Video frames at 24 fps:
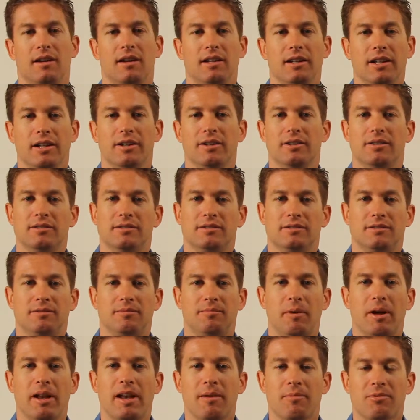Hello,
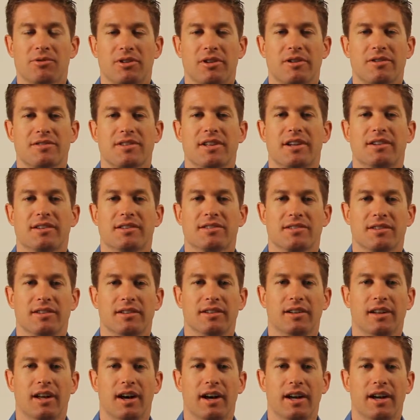my name is Lars Helgeson.